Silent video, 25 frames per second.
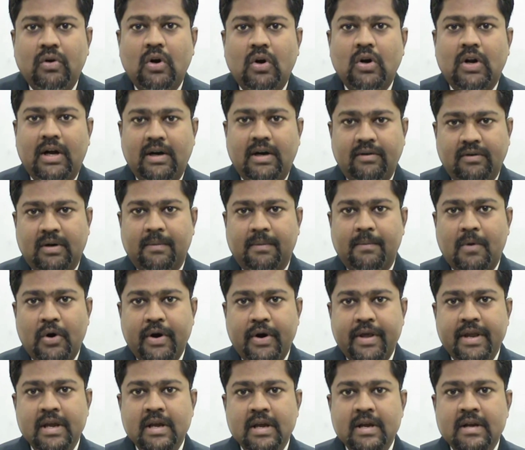for our
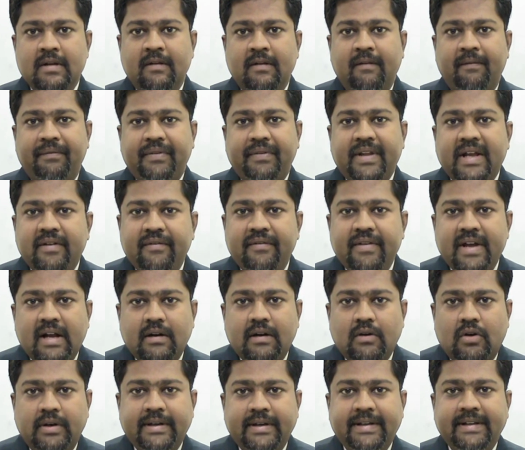body, then we
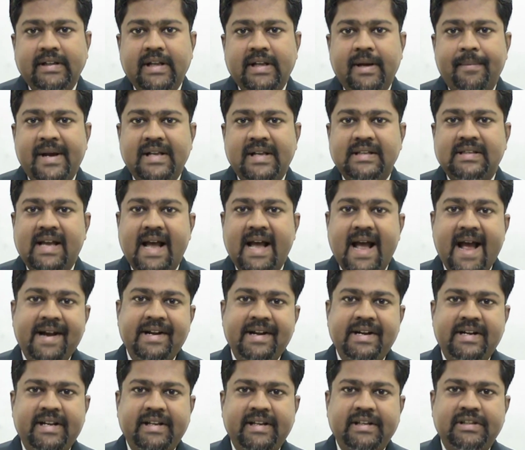are calling them as
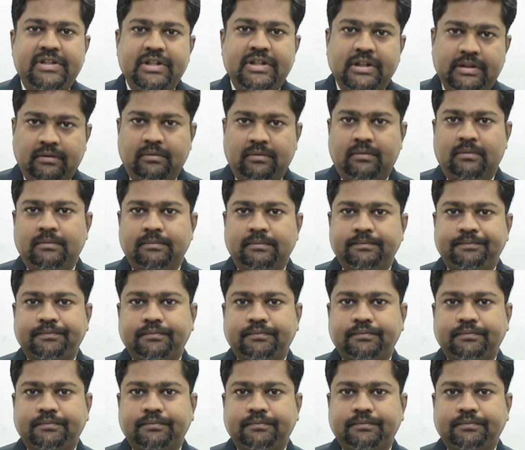antigen.